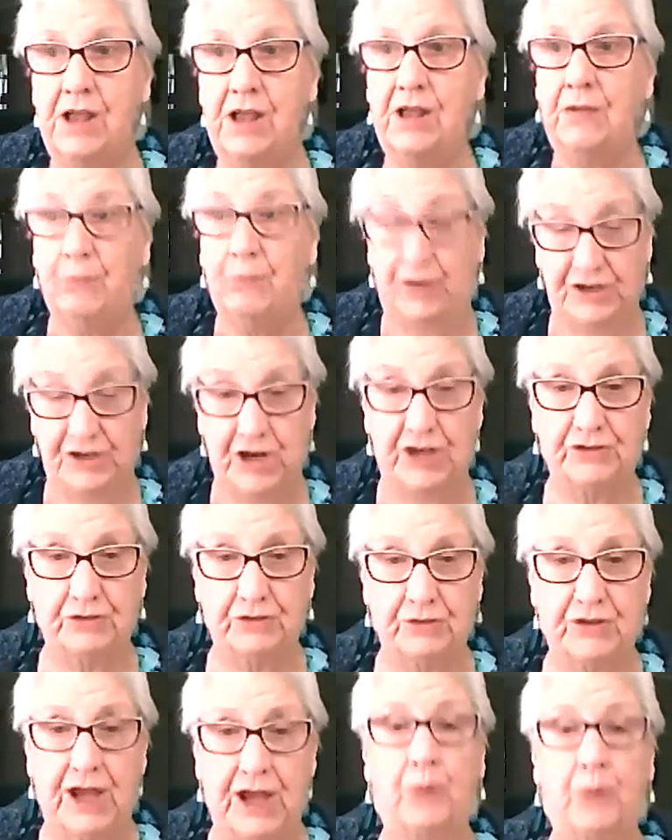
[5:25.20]
what I do
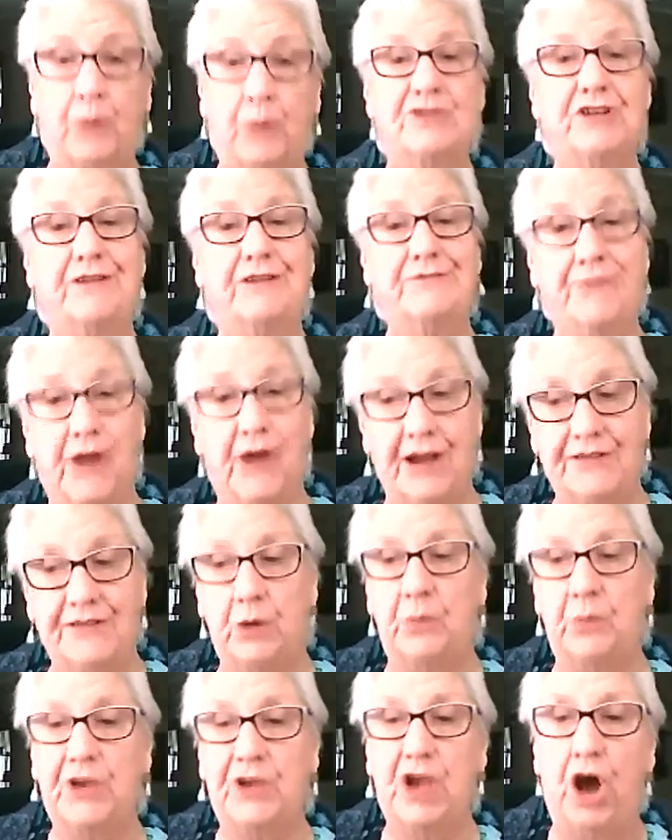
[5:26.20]
now, which I find
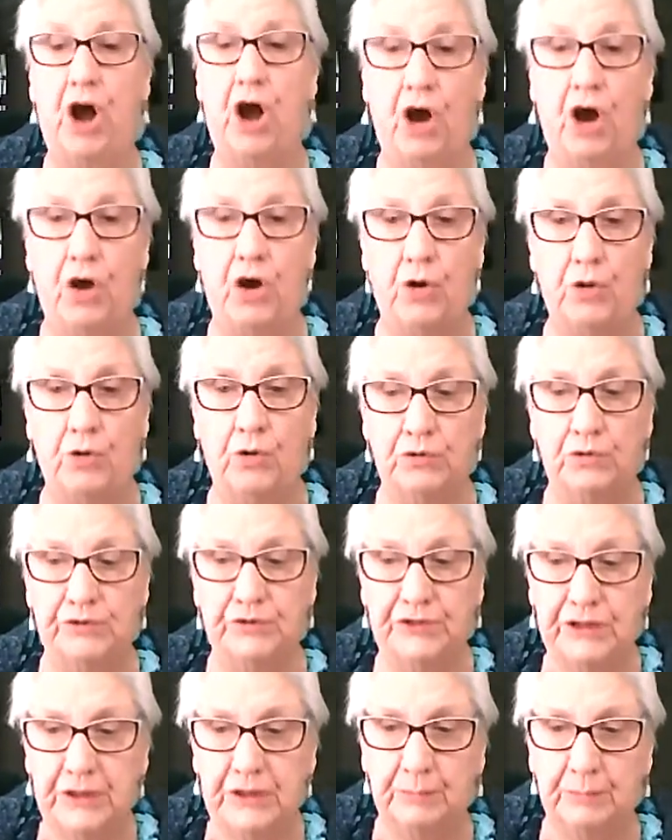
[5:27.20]
that we hold
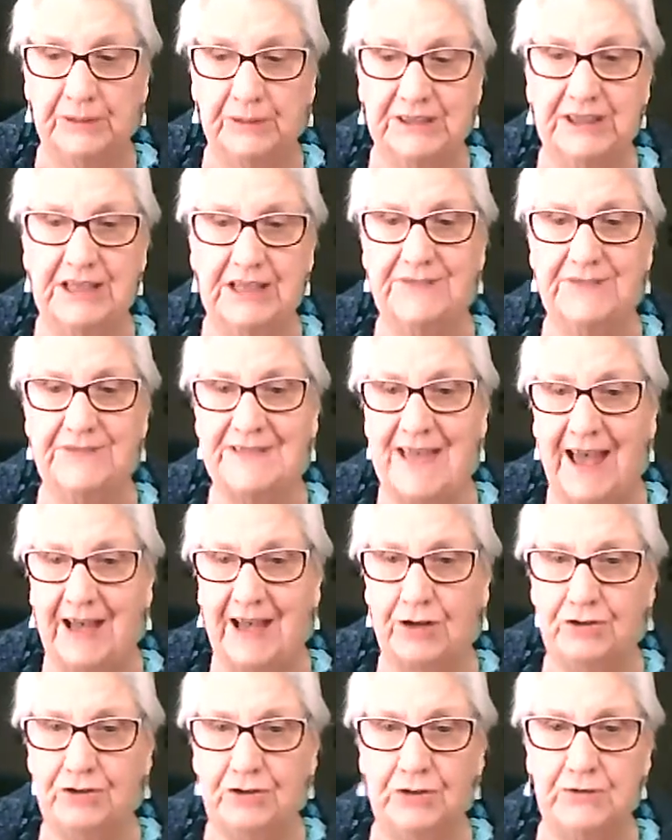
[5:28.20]
beliefs,
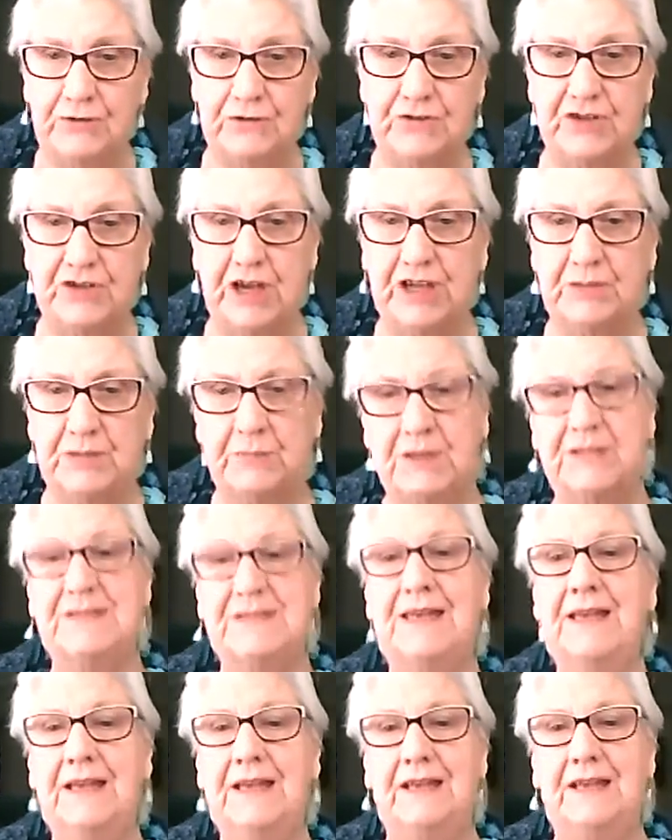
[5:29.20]
attitudes, and judgments
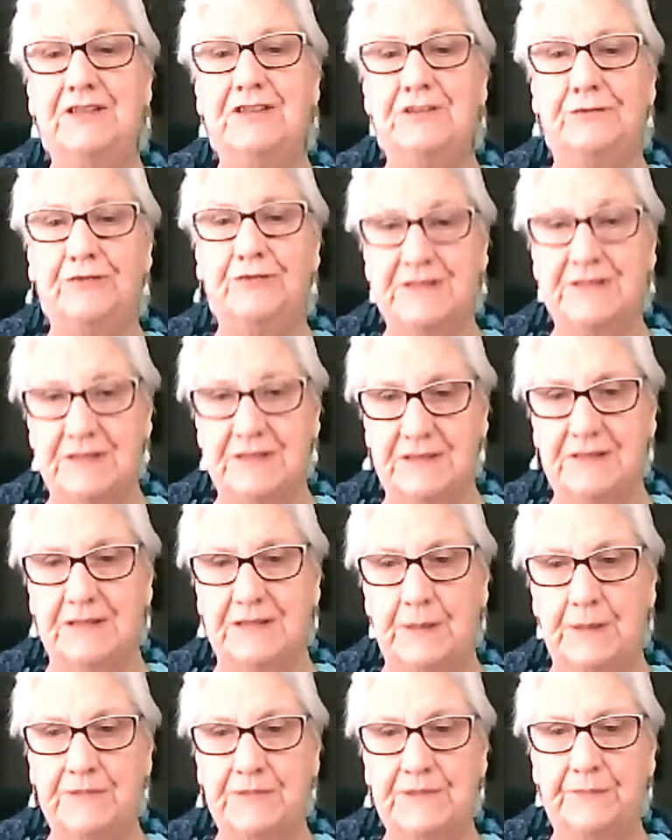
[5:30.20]
in different
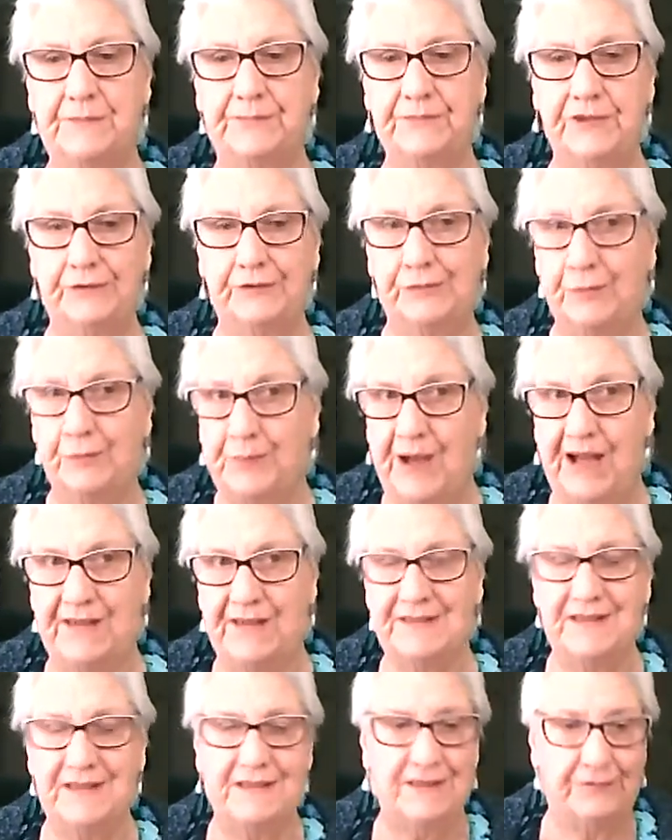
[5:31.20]
systems, different
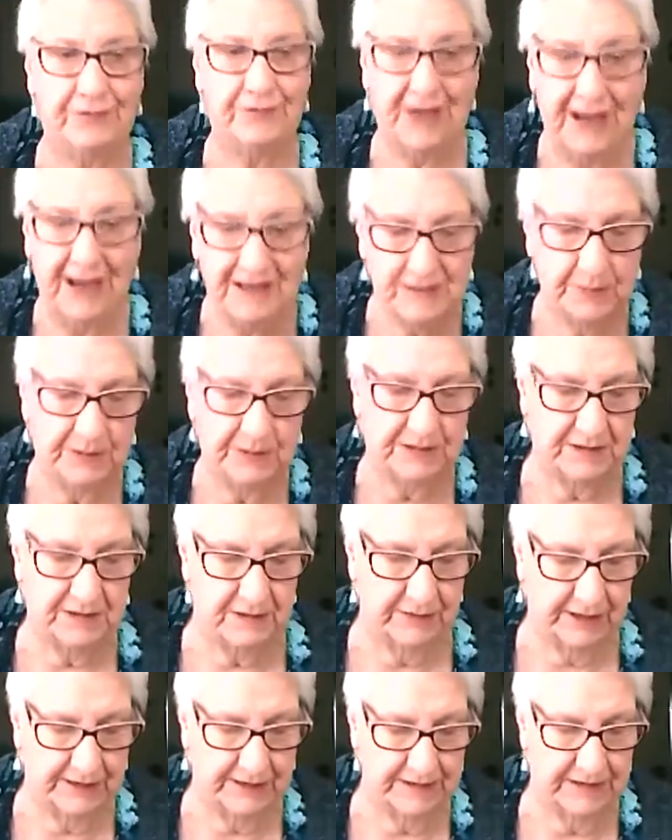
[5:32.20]
parts and different aspects of
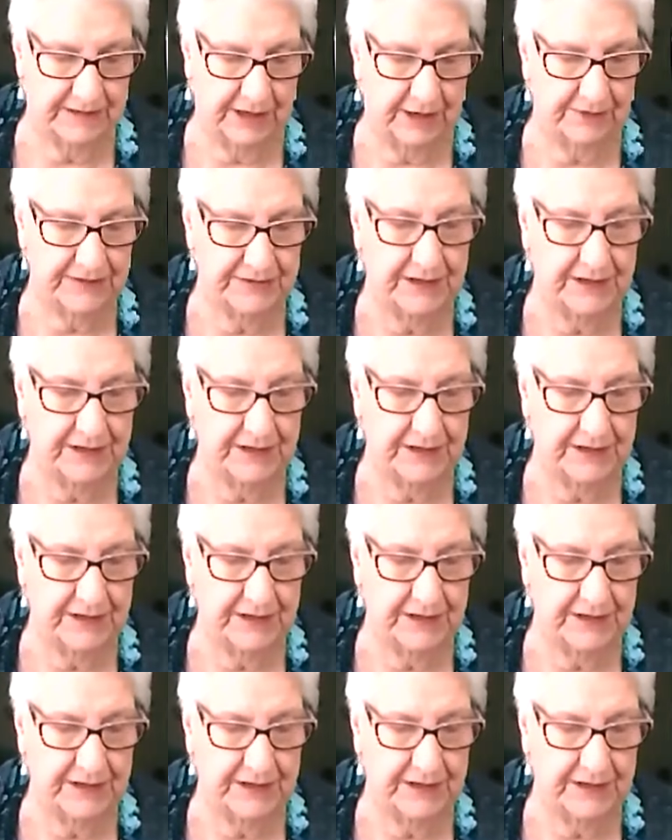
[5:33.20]
ourselves.